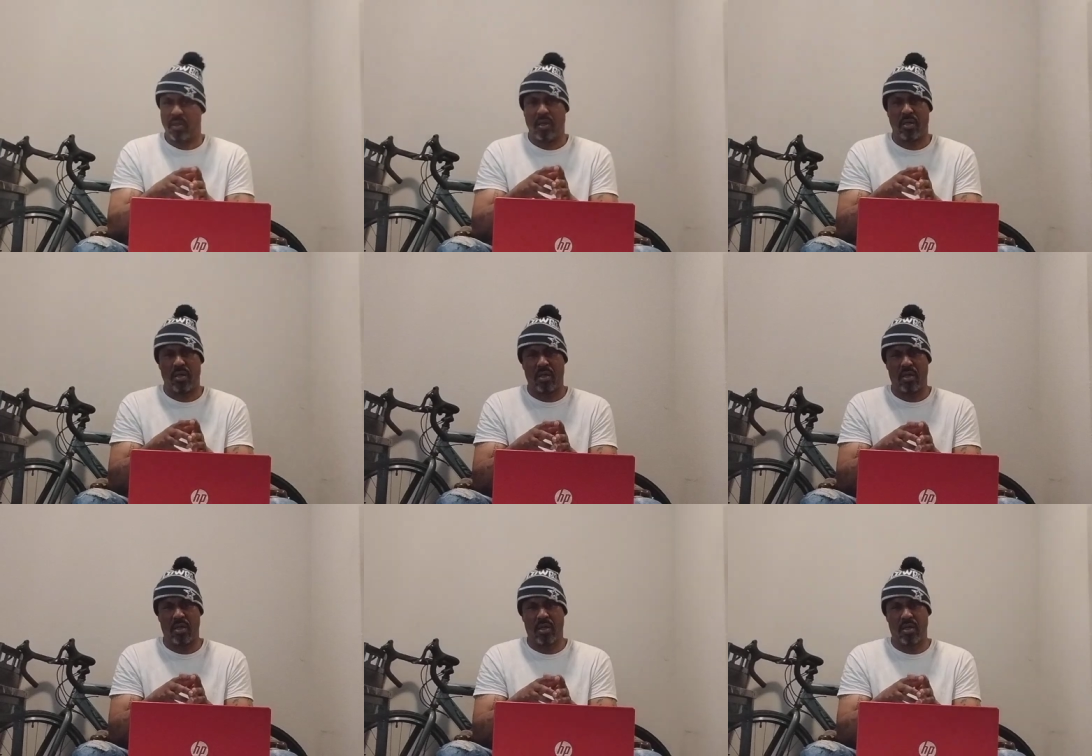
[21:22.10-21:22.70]

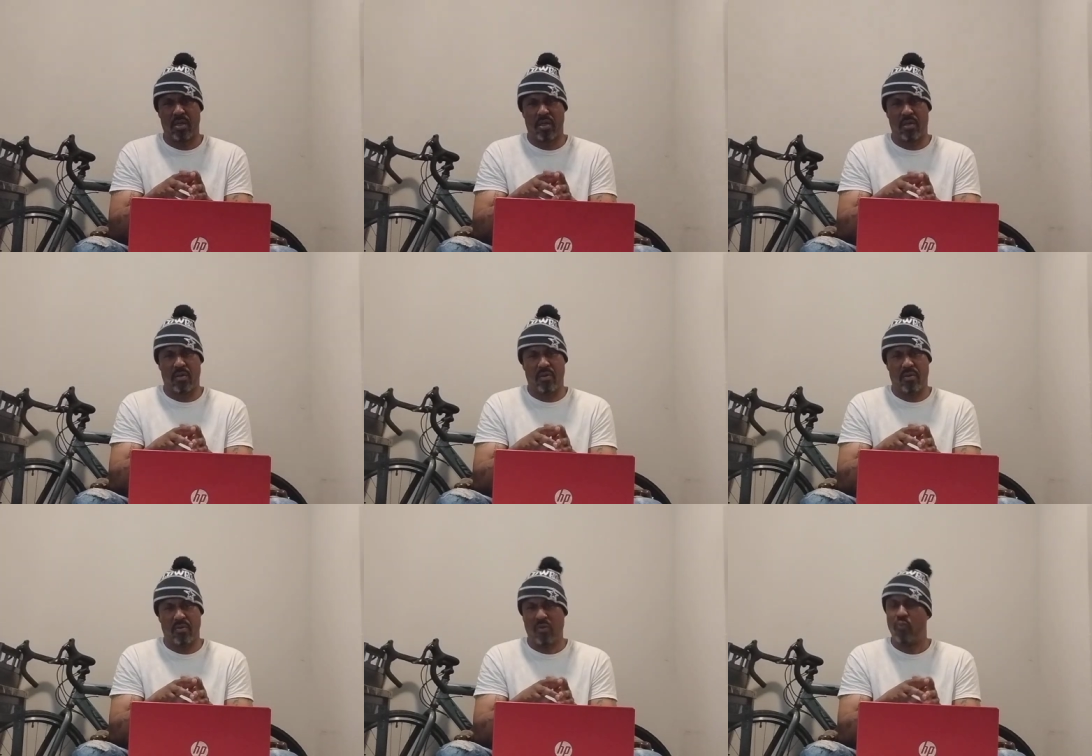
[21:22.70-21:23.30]

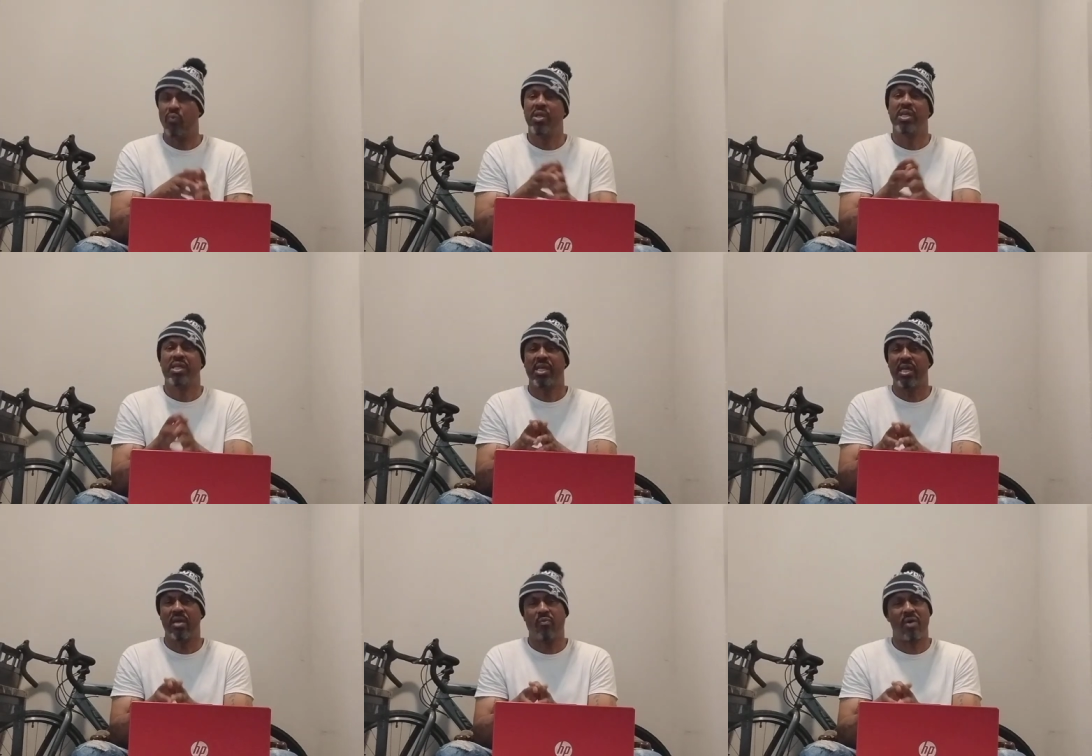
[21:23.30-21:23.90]
the
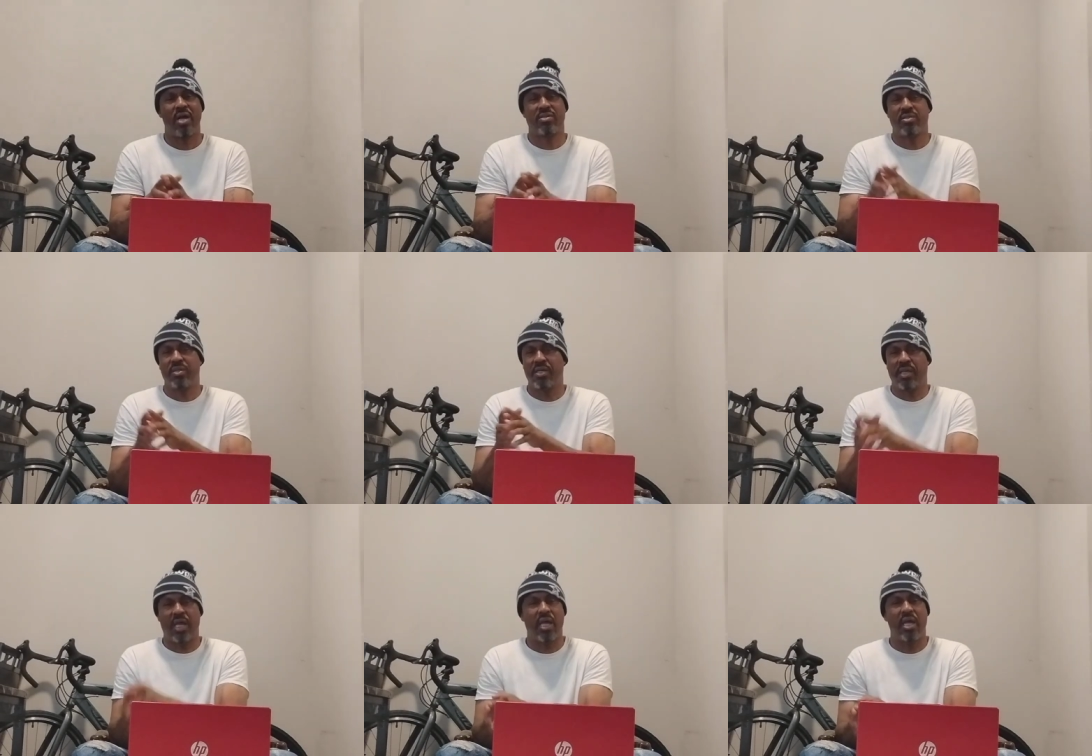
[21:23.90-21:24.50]
weekend watching
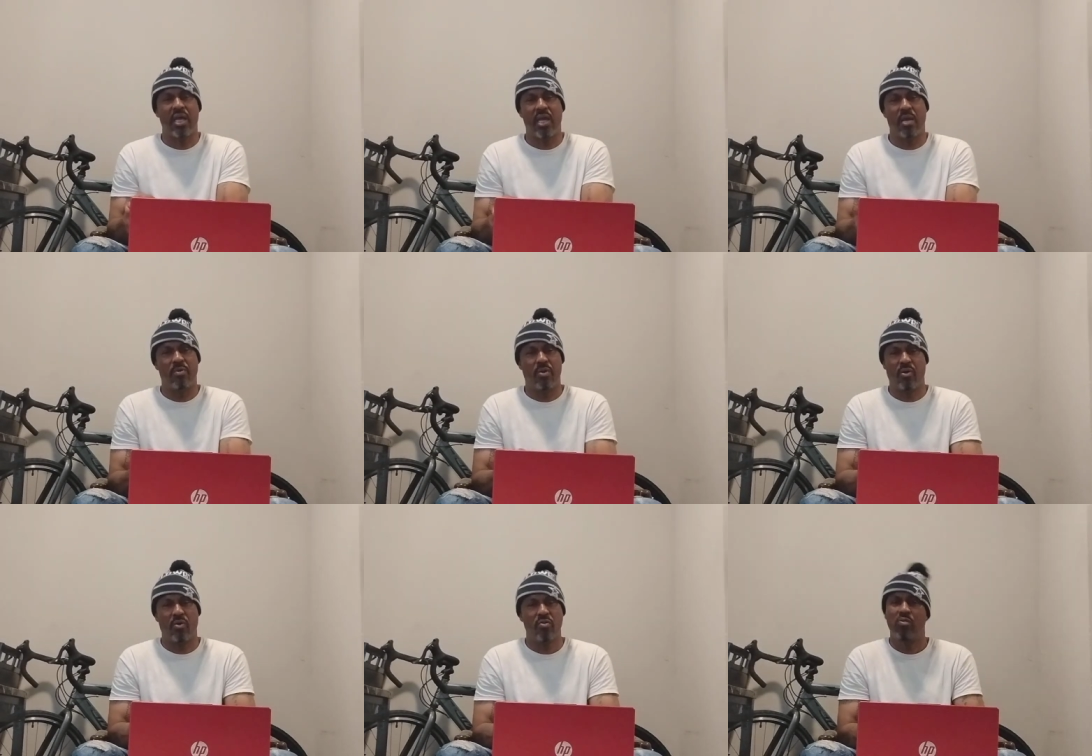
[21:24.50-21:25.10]
the game,
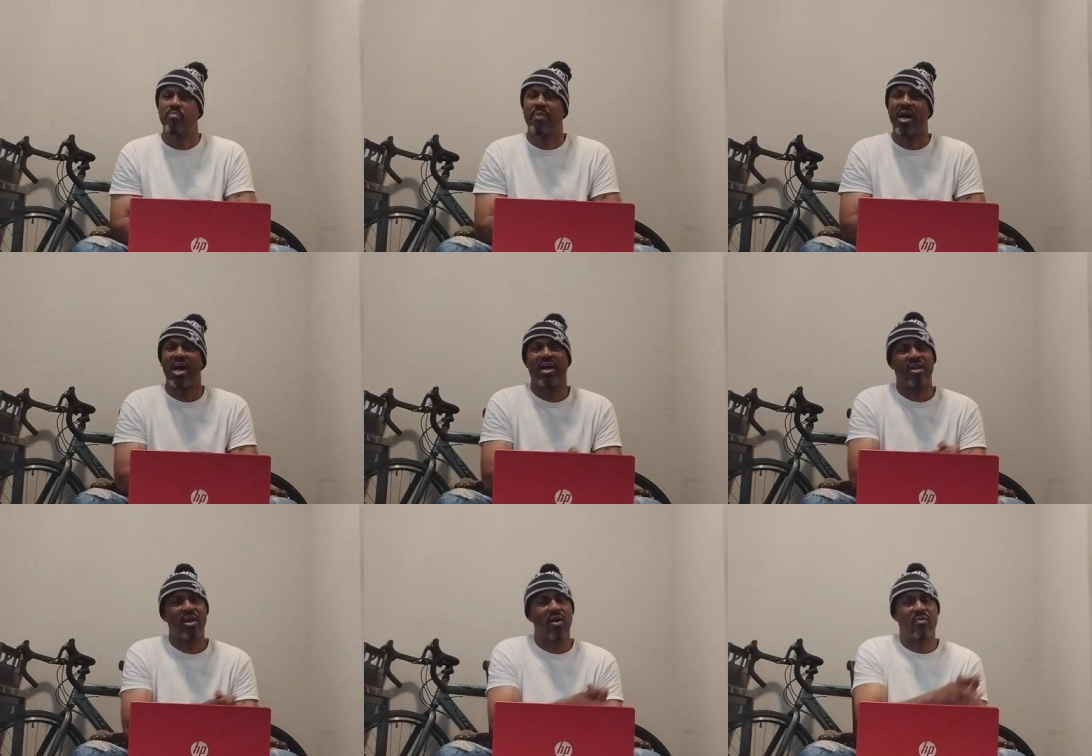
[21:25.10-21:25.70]
you know, you
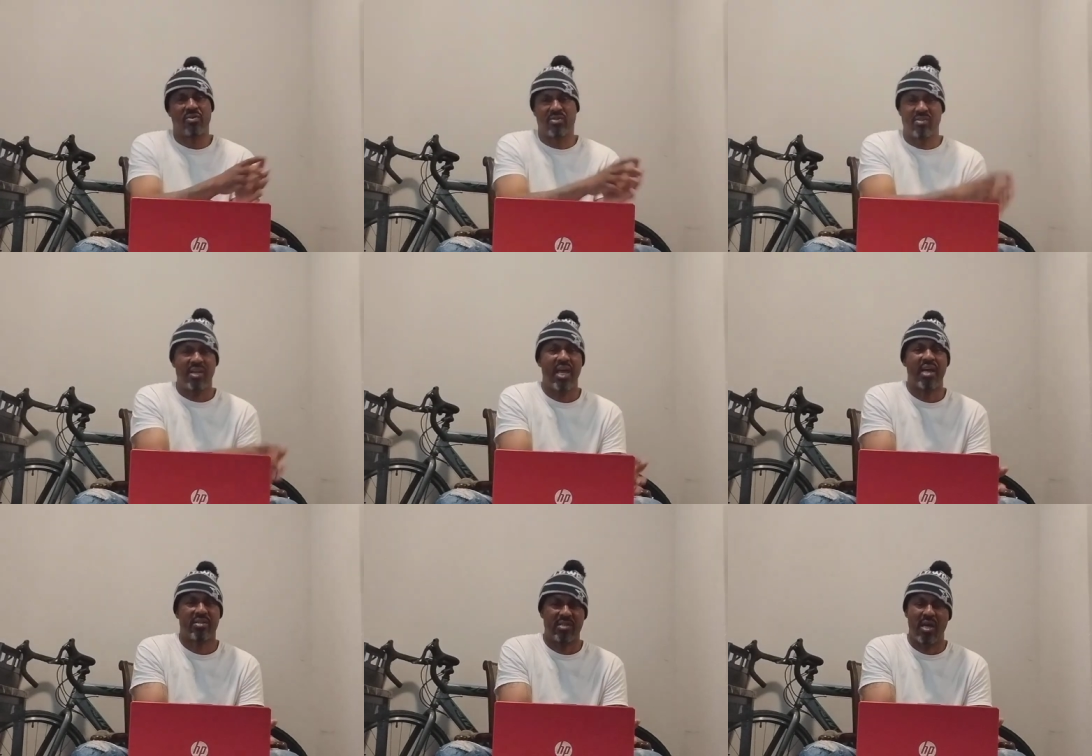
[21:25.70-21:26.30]
buying all the
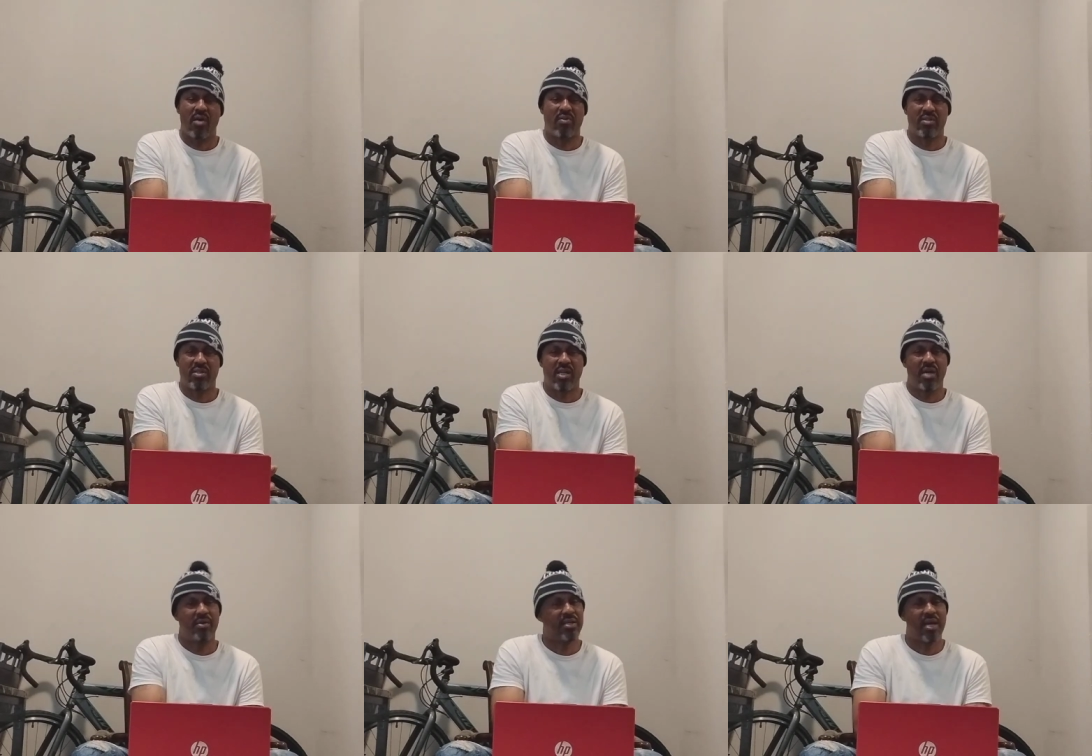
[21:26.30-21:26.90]
snacks all the
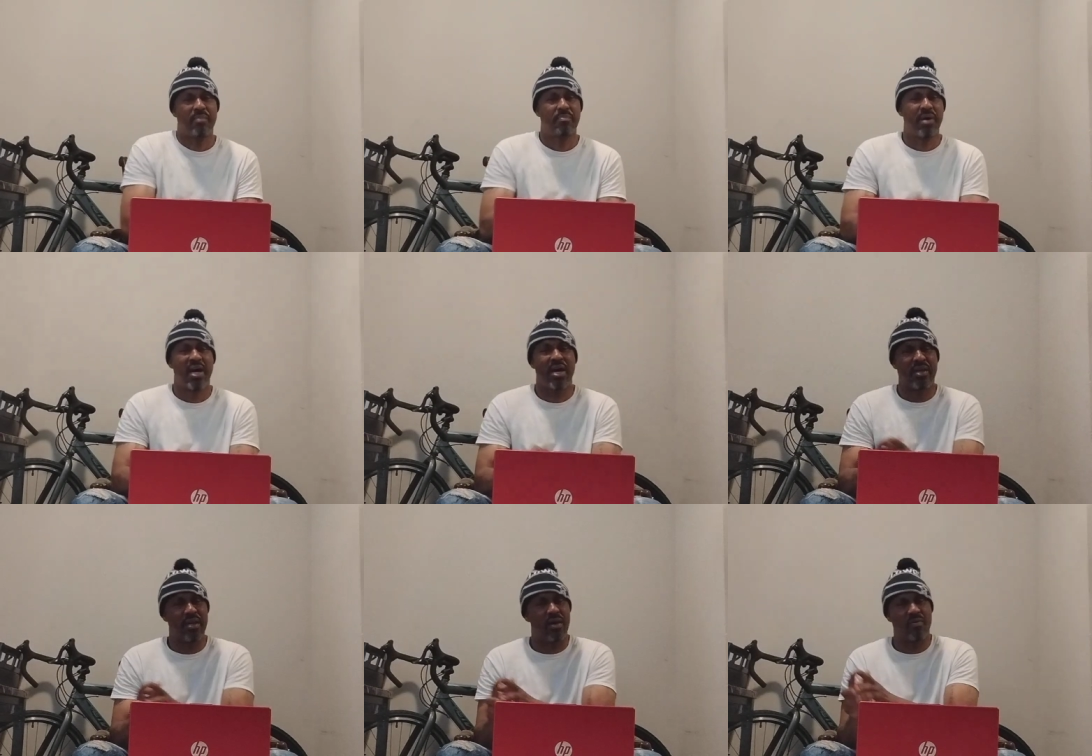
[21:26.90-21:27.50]
time. They not
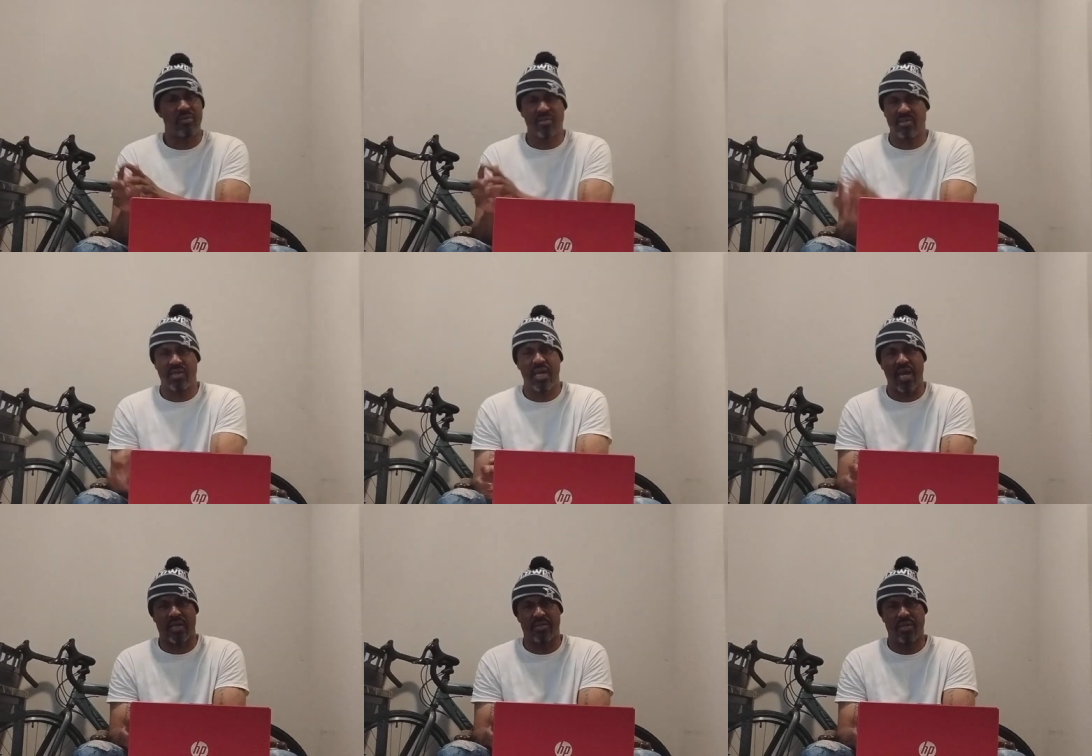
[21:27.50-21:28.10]
buying all the
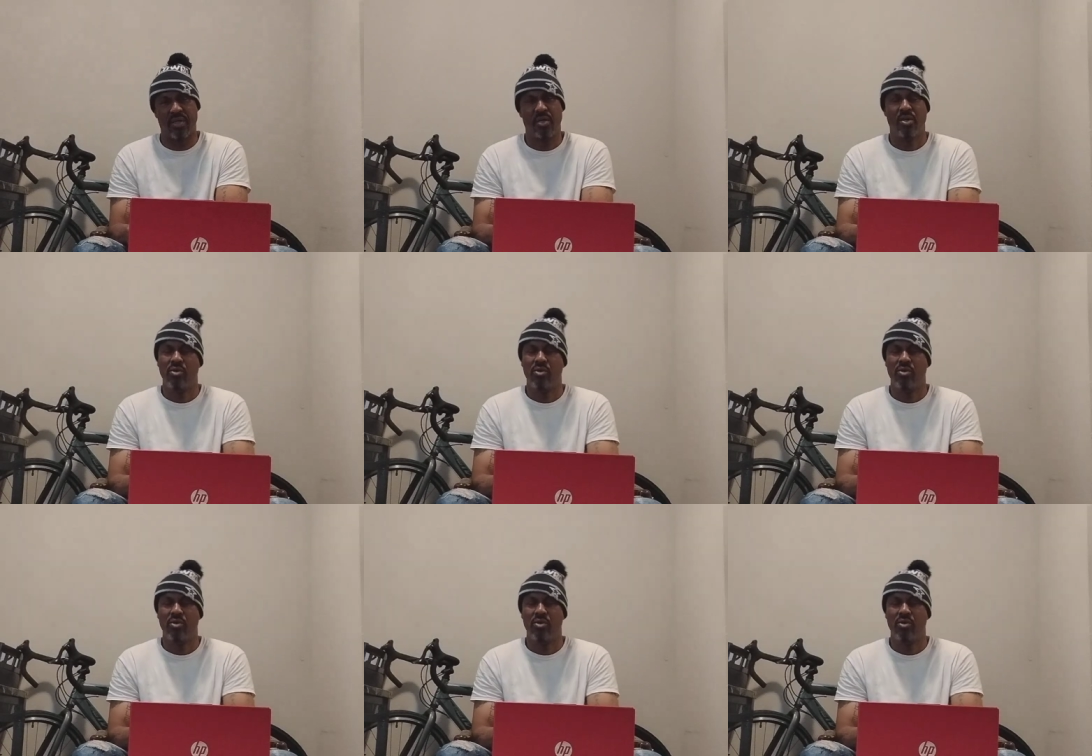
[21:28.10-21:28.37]
snacks.